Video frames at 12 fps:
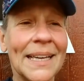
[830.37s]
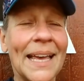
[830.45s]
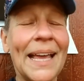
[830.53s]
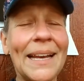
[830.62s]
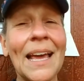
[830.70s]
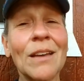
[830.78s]

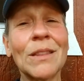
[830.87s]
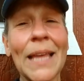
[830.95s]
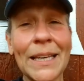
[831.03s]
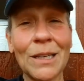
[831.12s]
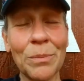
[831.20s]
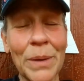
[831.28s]
Anyhow,
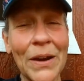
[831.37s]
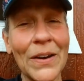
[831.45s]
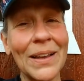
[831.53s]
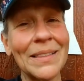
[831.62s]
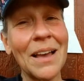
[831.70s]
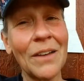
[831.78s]
thank you,
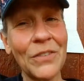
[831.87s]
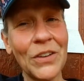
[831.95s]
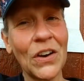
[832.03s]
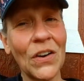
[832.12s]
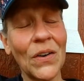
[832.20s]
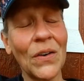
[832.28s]
Mary. Love you,
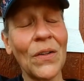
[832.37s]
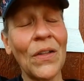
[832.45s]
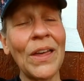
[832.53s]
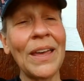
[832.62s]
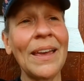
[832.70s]
girl.